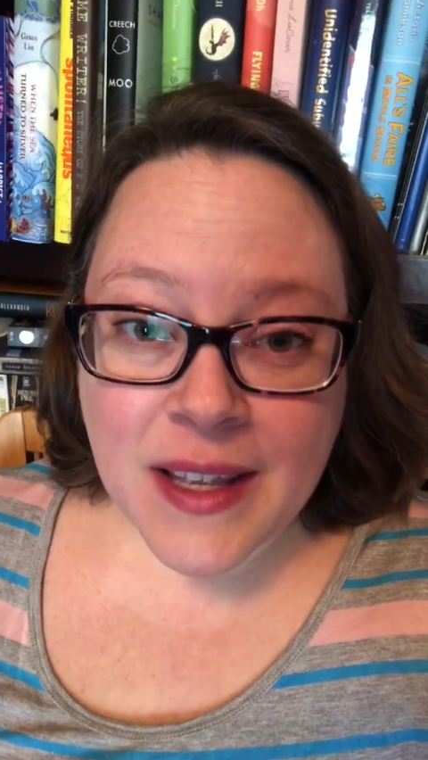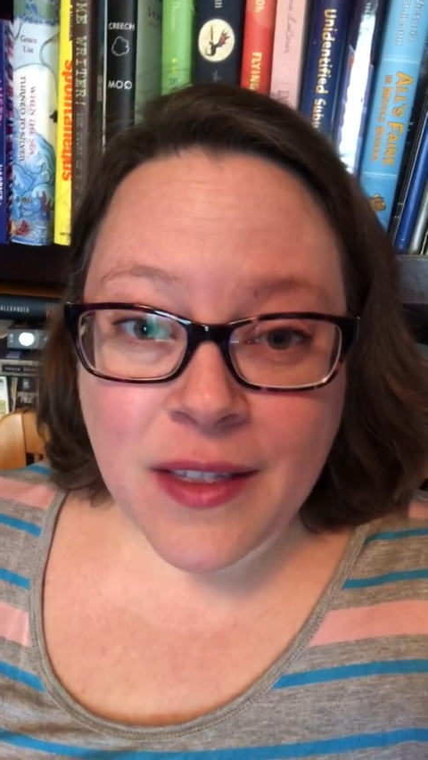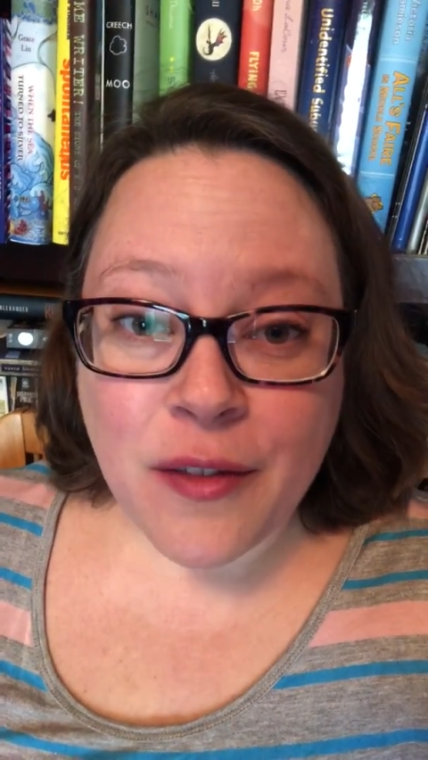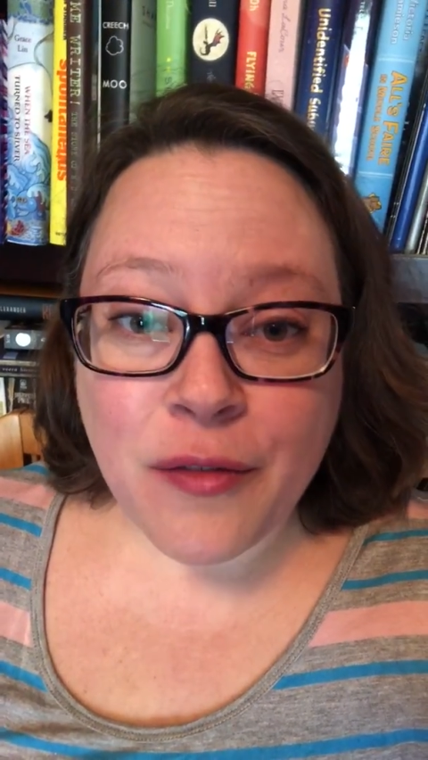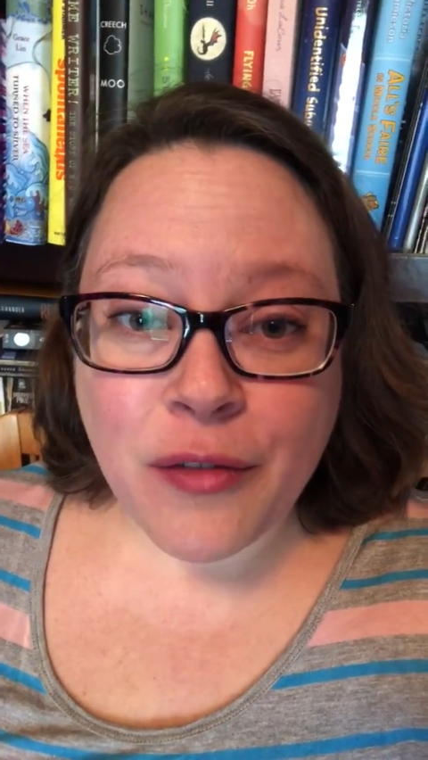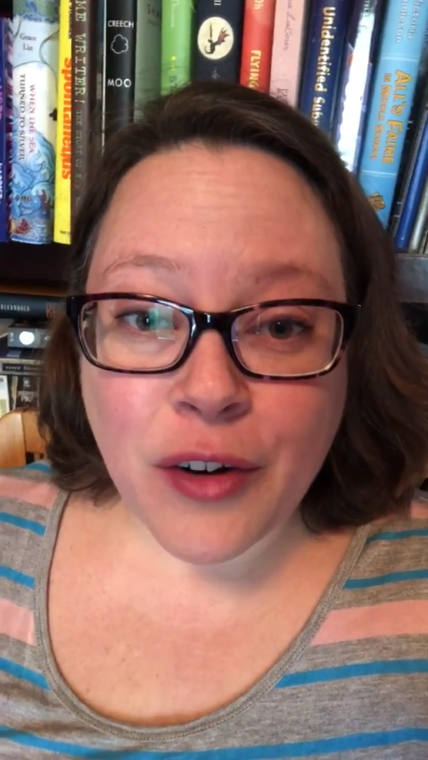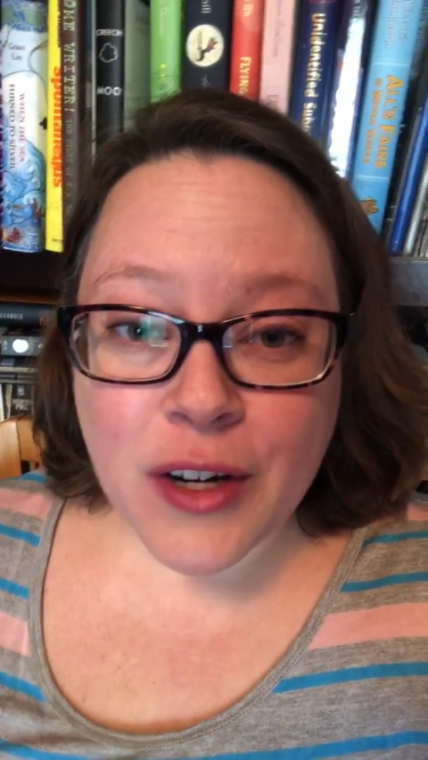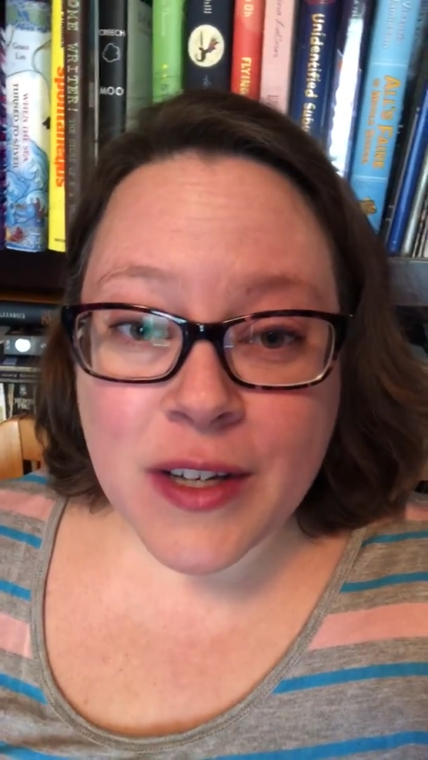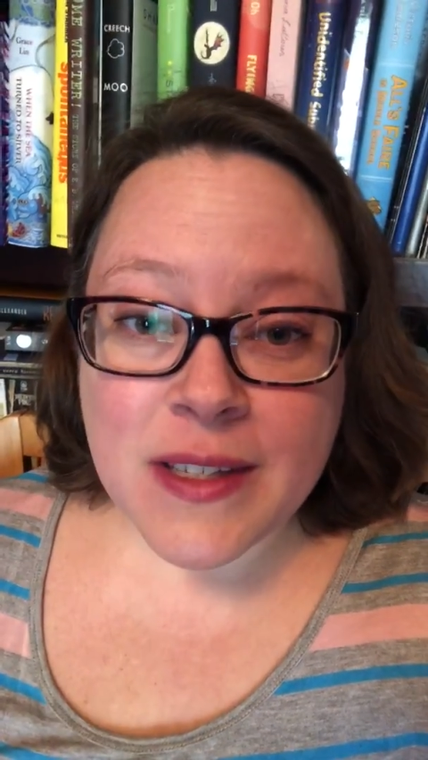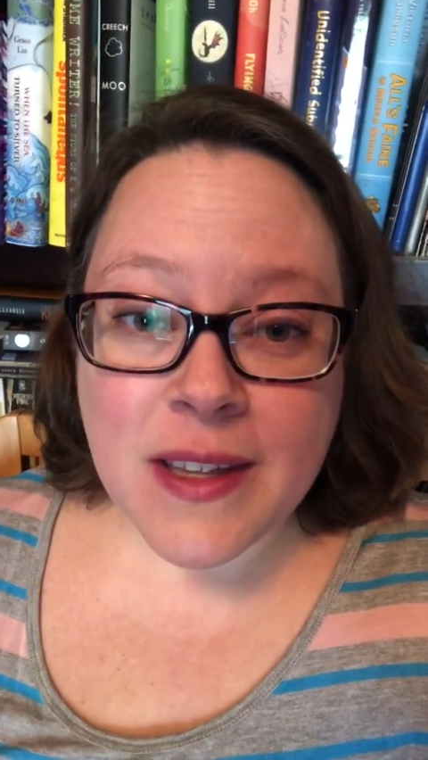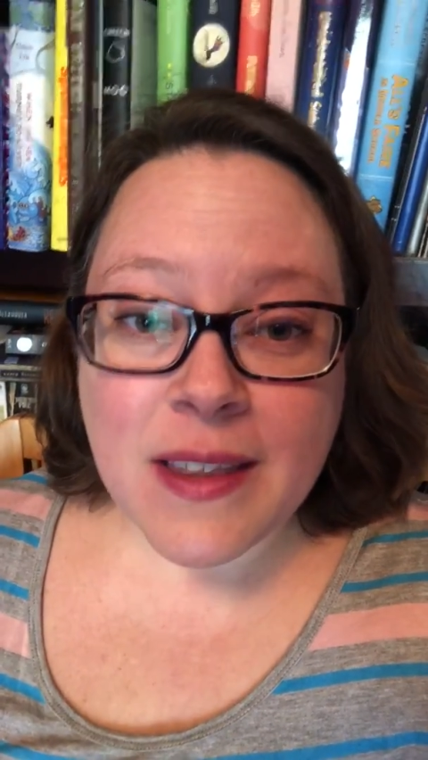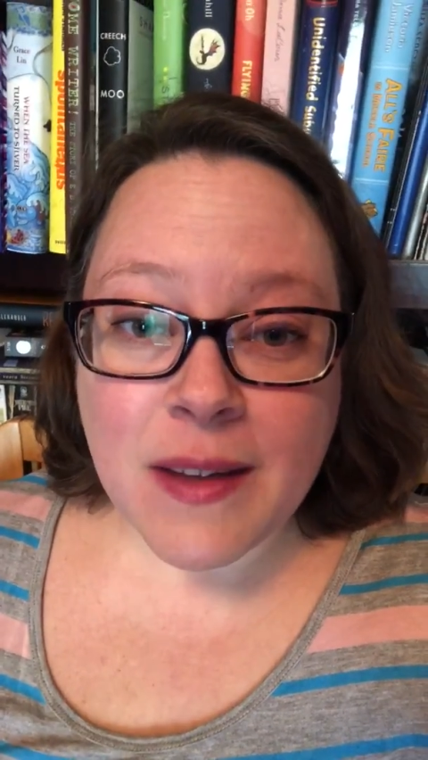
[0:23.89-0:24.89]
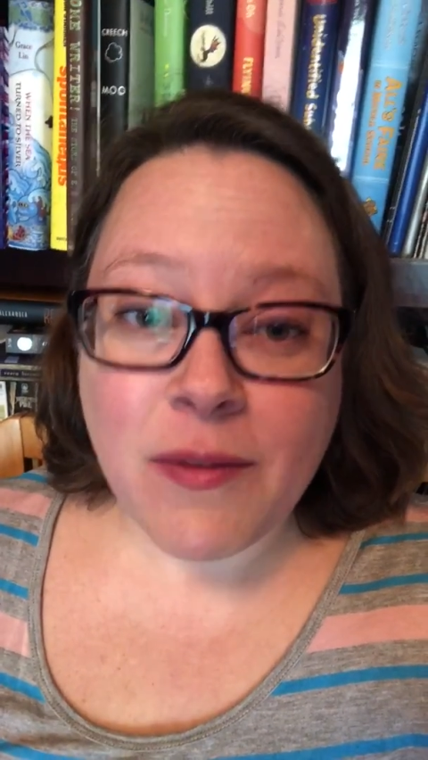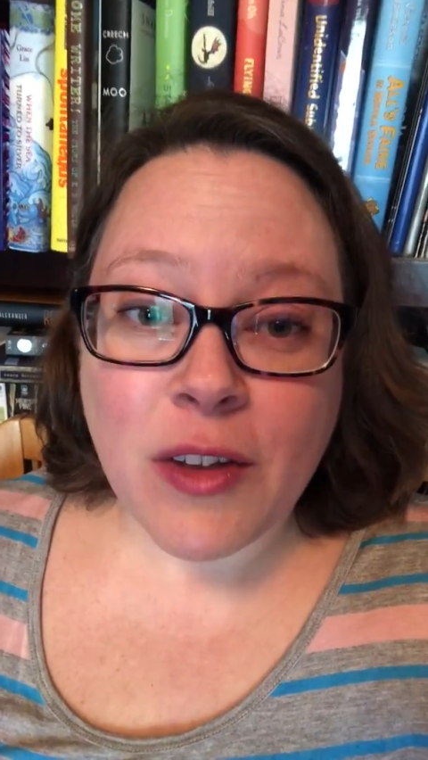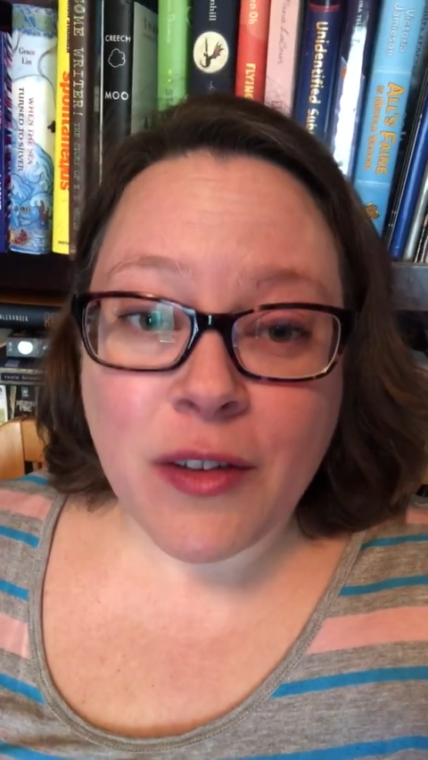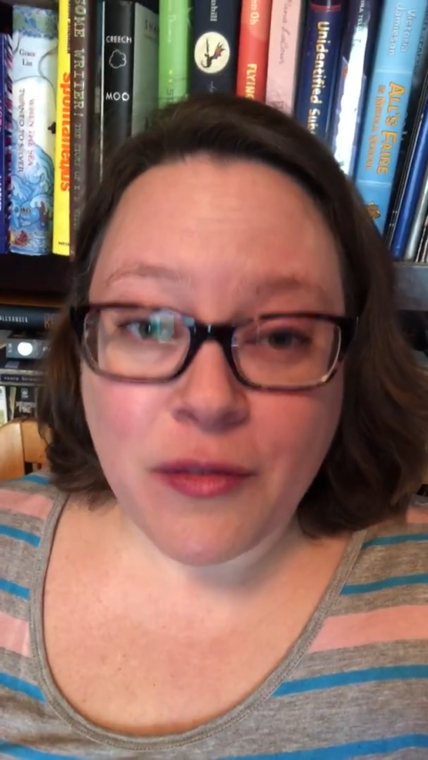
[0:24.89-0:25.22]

And the theme for the